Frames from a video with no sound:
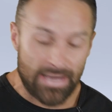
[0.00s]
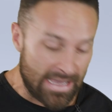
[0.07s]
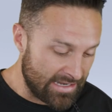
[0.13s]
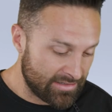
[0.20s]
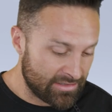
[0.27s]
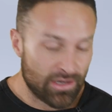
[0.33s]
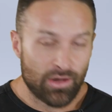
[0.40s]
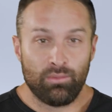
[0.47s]

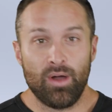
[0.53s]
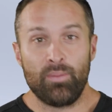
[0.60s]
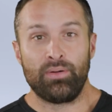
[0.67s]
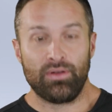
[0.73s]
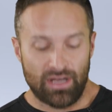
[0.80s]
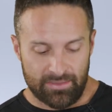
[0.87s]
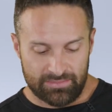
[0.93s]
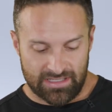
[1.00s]
But we'll
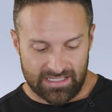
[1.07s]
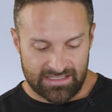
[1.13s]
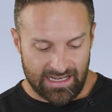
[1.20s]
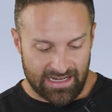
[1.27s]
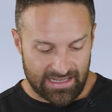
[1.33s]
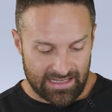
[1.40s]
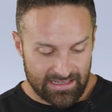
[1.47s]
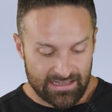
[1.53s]
pull up the
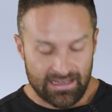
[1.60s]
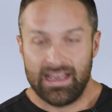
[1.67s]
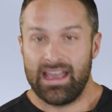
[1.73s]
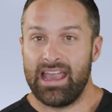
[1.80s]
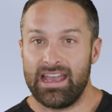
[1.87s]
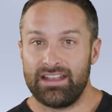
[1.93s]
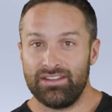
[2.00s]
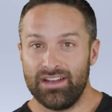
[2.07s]
study
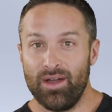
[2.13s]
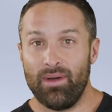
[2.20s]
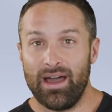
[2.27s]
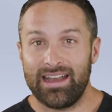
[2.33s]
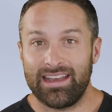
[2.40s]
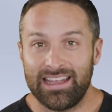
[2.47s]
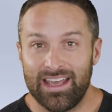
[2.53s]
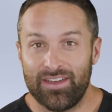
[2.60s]
and you know what?